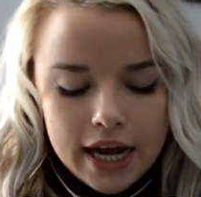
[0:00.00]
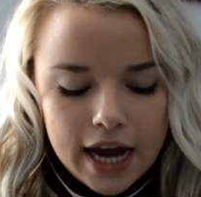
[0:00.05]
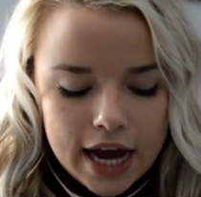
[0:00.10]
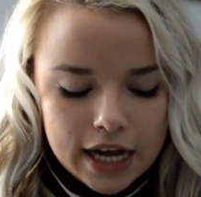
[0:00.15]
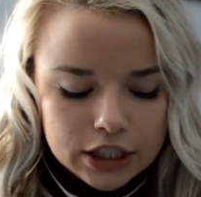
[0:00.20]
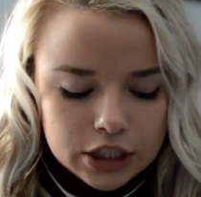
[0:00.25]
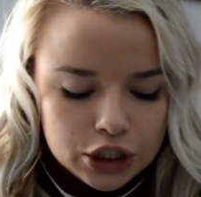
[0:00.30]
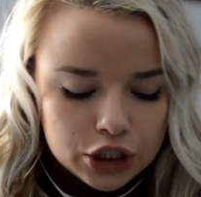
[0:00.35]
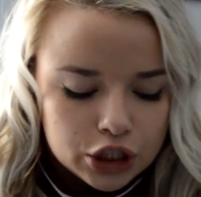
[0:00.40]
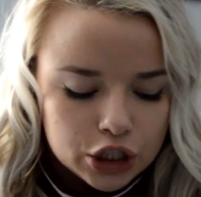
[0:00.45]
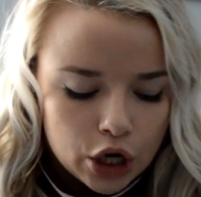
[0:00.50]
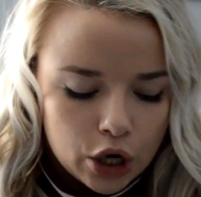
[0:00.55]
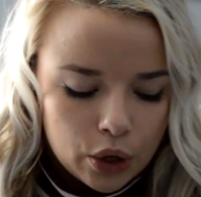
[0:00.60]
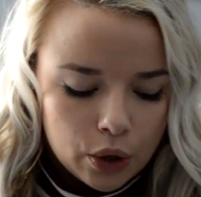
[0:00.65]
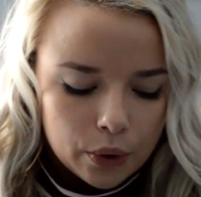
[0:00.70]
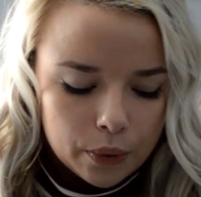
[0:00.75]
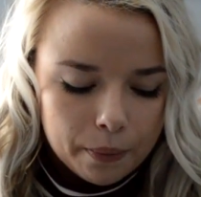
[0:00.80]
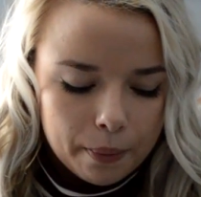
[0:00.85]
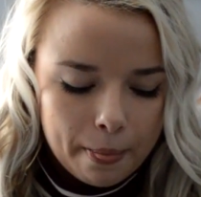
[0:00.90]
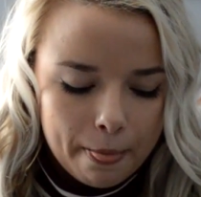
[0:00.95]
And
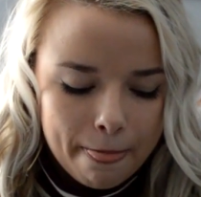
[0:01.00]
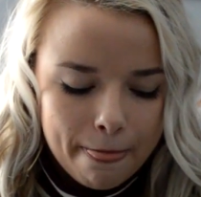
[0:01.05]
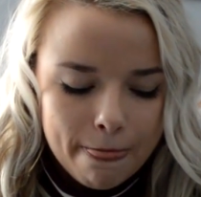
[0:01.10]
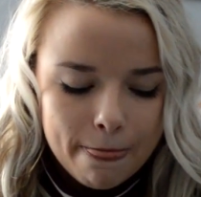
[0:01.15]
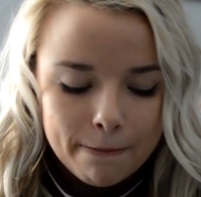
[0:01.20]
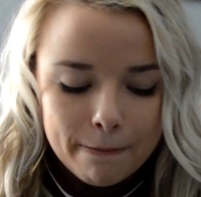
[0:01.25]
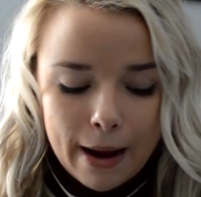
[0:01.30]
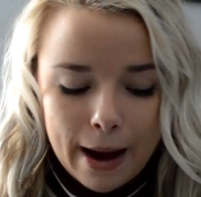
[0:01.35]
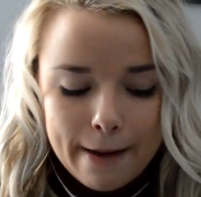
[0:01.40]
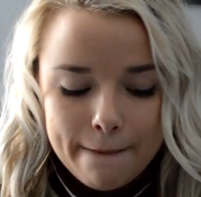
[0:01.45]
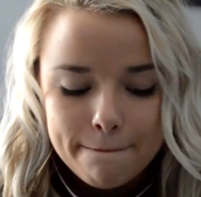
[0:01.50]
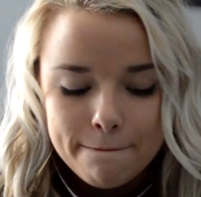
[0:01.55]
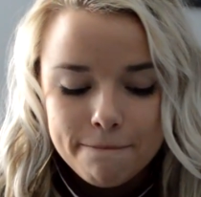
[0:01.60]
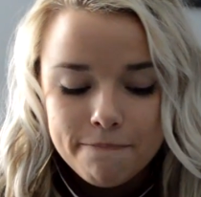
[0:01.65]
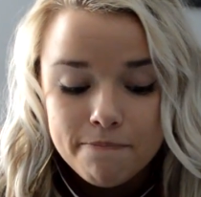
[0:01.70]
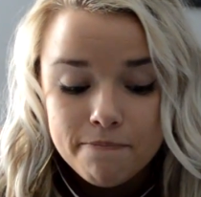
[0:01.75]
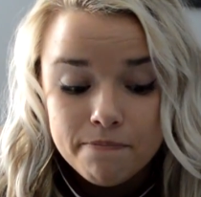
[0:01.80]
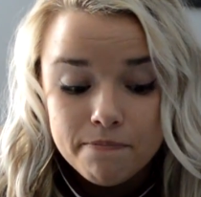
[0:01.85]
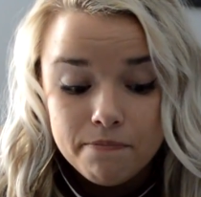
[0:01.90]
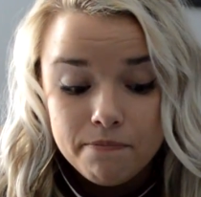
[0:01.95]
so my
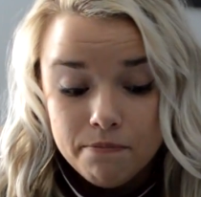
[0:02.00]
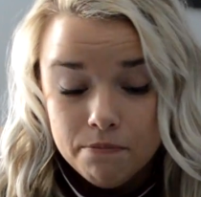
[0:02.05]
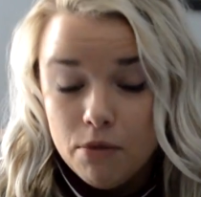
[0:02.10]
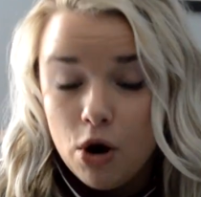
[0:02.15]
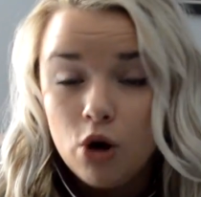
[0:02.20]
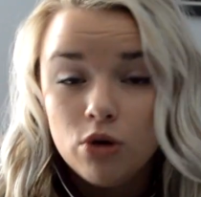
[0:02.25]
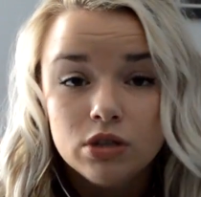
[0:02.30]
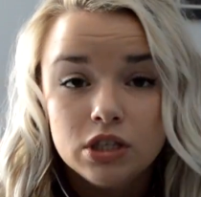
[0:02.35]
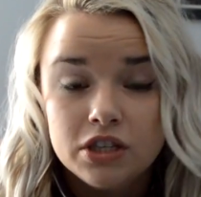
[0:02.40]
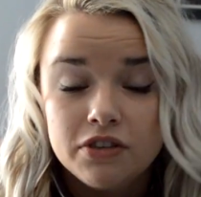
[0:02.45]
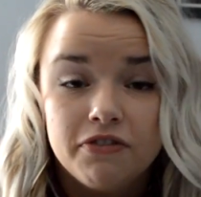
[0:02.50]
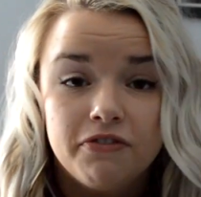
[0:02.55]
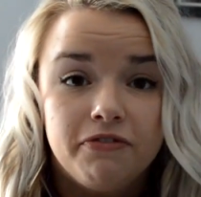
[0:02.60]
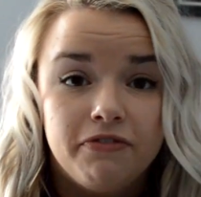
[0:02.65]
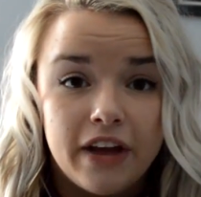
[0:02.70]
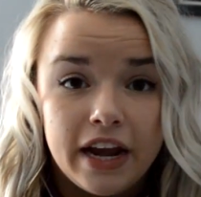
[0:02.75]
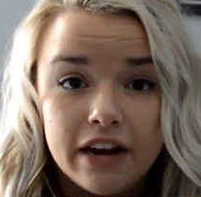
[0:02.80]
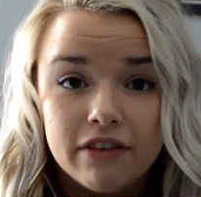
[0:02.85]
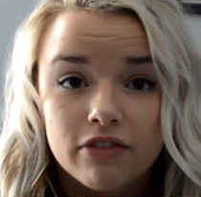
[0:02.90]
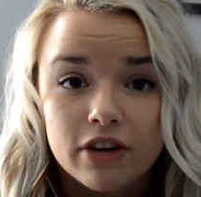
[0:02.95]
most
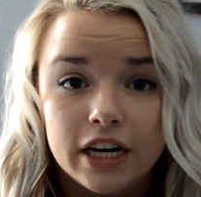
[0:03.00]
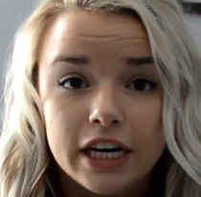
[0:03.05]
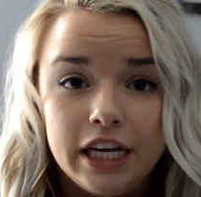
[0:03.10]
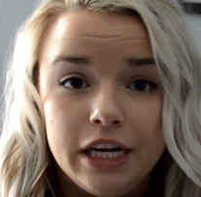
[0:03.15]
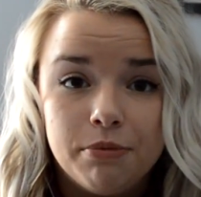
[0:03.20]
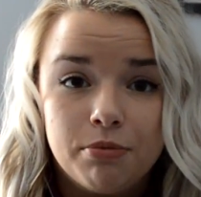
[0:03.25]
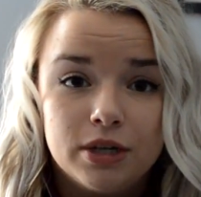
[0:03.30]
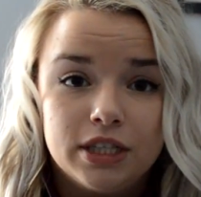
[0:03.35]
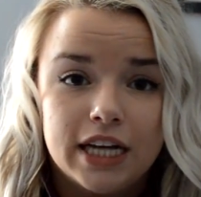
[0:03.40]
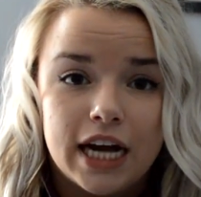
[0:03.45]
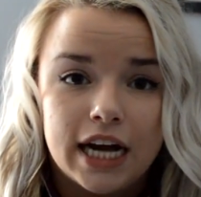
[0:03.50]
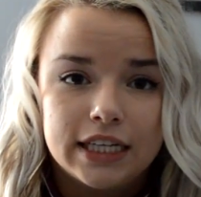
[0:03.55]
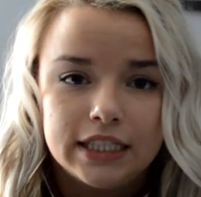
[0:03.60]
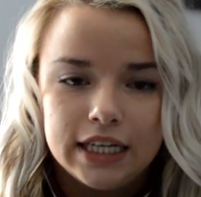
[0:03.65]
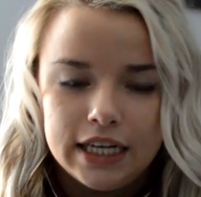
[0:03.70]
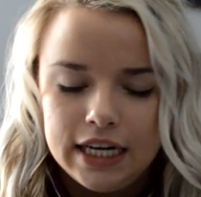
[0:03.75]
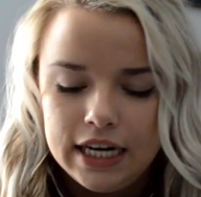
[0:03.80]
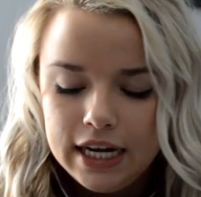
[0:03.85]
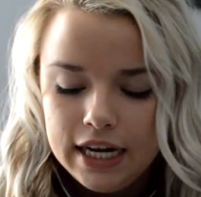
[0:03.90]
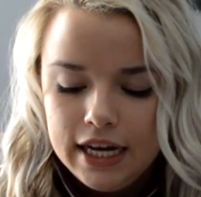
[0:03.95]
favorite heat
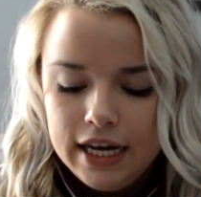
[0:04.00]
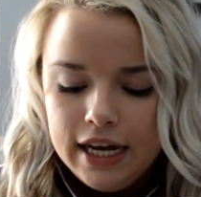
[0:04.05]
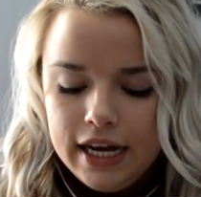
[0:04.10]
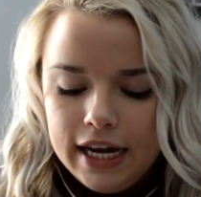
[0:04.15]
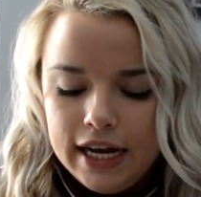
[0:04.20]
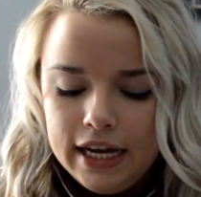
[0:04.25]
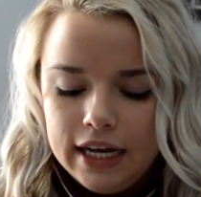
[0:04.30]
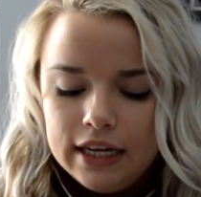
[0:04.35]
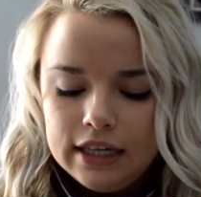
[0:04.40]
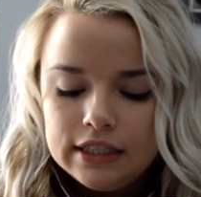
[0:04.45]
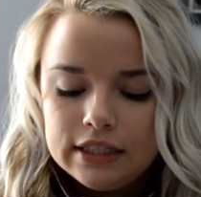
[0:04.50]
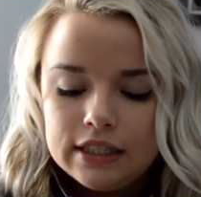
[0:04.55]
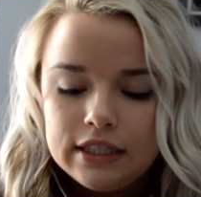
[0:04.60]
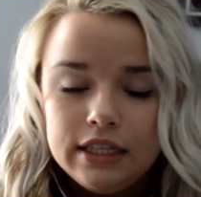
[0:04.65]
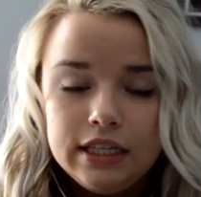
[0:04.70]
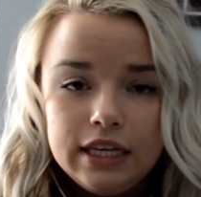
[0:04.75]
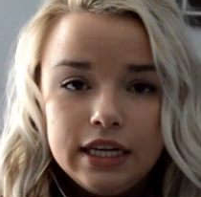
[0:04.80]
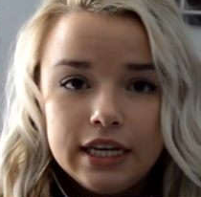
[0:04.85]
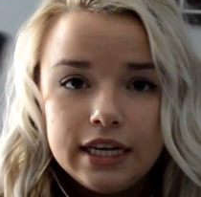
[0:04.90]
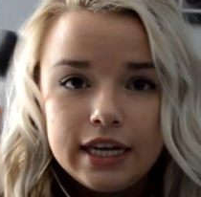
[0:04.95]
protectant is the